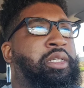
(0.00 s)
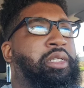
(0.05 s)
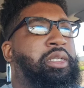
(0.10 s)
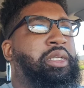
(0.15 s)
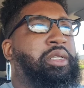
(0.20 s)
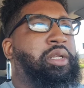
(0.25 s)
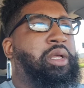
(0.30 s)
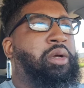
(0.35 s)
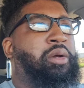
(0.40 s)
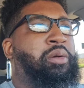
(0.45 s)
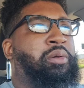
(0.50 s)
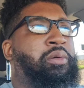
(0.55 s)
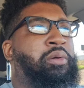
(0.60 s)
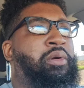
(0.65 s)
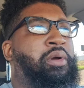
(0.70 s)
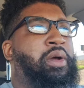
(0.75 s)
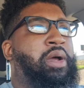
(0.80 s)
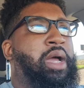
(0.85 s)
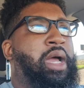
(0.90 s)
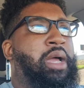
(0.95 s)
you know,
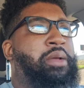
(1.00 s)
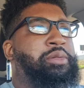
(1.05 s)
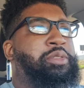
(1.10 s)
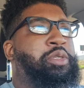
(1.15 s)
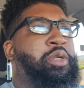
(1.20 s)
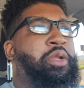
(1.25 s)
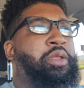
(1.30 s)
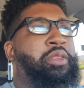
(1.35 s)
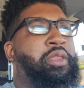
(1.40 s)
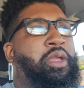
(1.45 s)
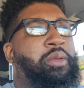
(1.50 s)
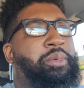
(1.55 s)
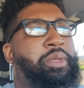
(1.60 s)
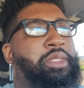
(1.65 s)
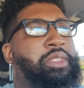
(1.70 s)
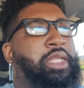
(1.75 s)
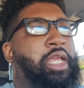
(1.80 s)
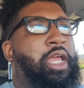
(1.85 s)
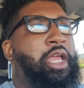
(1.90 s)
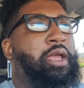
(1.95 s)
I'm sure there have
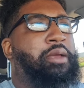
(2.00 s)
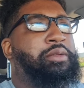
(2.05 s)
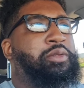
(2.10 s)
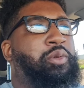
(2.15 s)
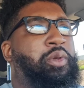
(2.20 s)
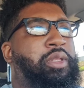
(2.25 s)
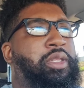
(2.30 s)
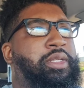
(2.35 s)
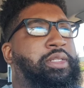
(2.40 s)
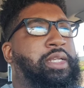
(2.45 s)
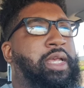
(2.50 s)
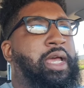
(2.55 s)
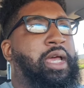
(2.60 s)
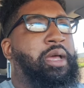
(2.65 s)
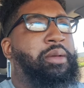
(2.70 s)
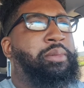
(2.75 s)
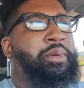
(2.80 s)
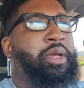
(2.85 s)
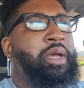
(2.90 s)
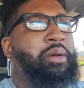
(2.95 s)
been times where the
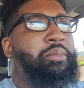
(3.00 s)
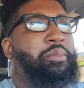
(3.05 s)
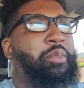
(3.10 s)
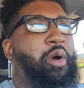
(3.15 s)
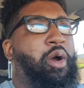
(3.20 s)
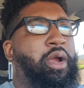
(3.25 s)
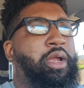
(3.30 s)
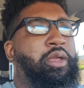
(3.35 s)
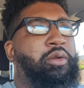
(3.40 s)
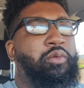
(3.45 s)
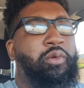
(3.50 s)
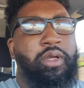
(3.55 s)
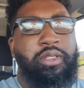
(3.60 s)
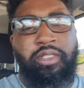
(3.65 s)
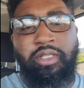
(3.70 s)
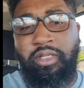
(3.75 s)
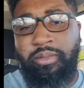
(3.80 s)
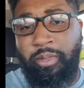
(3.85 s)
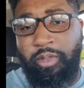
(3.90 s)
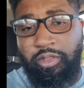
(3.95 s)
job market
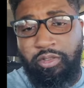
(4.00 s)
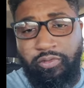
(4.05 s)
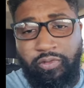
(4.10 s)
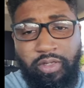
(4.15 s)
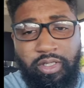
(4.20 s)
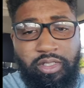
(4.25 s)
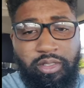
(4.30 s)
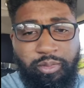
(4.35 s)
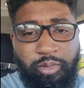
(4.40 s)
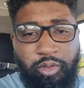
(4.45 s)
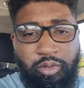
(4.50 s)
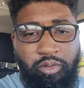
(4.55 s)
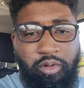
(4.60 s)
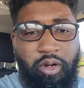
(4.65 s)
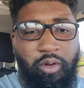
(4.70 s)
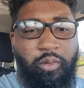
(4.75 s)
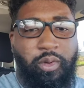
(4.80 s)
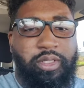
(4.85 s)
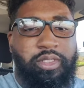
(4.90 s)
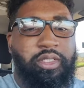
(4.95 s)
wasn't the most feasible
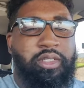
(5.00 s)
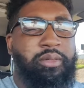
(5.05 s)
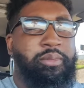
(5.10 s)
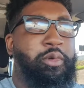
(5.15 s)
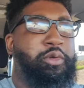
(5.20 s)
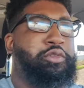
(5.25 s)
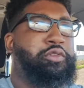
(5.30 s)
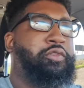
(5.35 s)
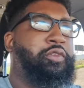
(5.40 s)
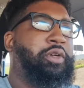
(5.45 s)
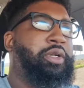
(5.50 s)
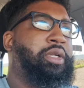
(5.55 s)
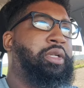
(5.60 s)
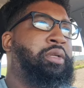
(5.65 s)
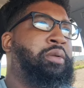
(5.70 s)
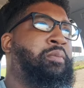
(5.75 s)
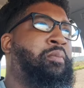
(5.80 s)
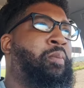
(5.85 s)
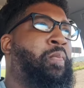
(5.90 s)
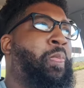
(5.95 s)
or wasn't the most
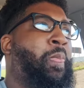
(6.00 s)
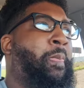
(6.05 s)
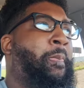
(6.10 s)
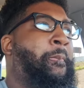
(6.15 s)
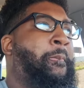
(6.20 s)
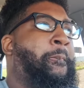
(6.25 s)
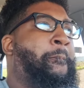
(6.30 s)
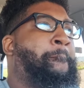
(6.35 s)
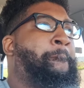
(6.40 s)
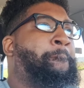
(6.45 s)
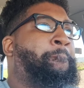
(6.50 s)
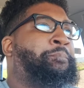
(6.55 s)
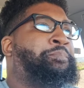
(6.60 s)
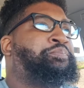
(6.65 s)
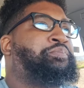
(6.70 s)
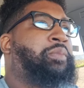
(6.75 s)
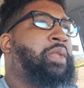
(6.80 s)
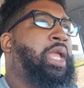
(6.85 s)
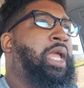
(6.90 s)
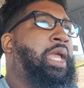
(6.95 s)
friendly.
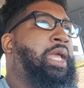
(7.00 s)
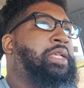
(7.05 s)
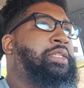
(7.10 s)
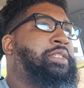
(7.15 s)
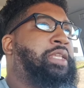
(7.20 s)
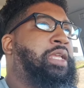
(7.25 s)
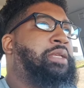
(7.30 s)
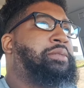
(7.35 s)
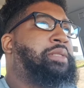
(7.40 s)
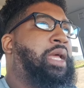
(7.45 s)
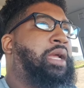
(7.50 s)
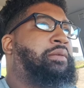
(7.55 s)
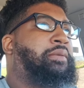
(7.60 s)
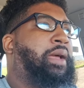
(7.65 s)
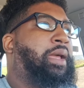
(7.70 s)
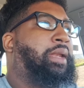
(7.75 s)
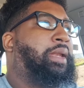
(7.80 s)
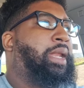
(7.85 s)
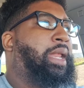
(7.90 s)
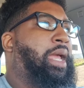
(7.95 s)
It seems like
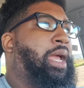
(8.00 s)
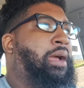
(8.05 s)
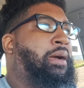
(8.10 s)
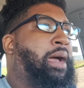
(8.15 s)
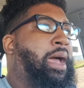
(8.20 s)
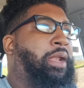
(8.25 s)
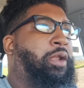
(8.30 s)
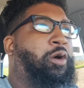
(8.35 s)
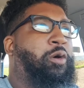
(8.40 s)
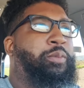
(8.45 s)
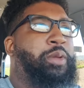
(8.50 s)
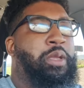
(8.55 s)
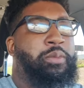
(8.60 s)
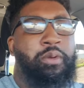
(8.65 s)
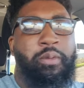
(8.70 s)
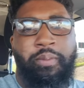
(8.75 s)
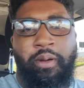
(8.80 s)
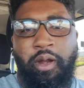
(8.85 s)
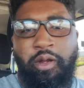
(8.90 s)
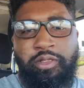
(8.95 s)
right now, I know
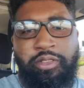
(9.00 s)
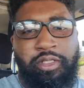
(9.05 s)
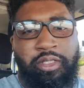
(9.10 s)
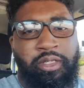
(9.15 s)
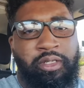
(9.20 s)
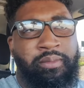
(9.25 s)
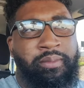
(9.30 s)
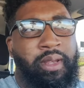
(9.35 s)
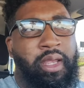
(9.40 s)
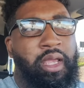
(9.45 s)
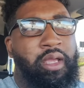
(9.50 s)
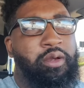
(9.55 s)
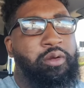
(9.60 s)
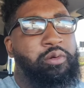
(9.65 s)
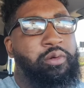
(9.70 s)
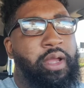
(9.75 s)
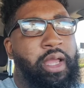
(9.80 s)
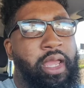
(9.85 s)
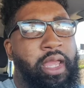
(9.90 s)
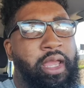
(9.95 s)
people personally, man,
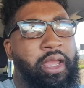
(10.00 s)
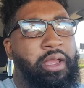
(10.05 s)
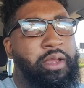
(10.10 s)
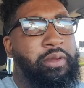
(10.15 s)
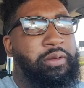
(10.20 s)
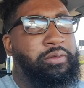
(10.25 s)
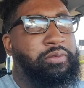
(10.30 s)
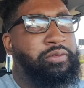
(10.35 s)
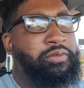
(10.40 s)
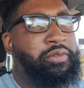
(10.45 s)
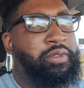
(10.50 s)
who have